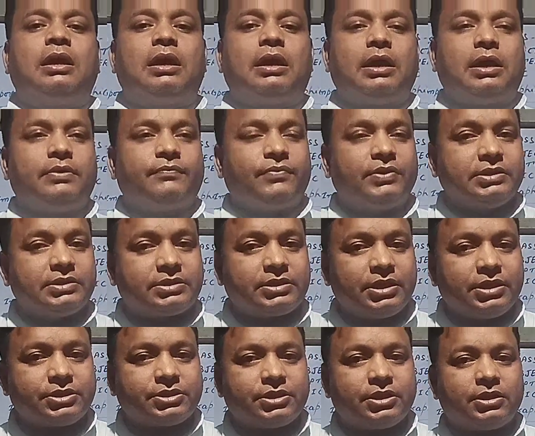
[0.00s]
and
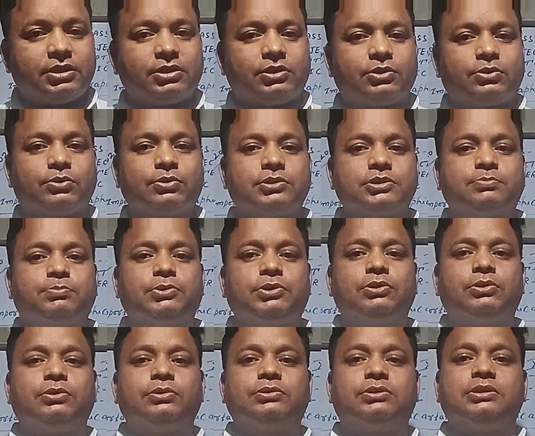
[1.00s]
vegetation grows
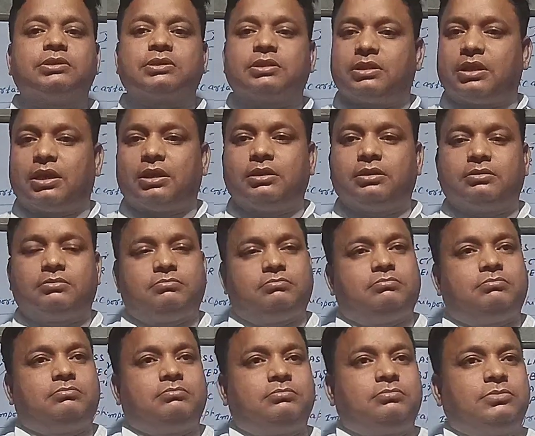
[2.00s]
below this line.
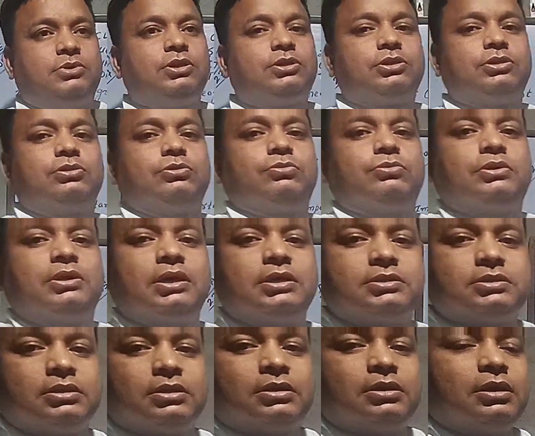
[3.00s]
It is known
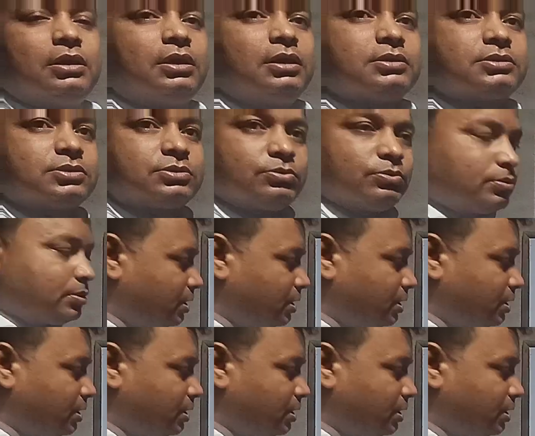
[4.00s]
as a snow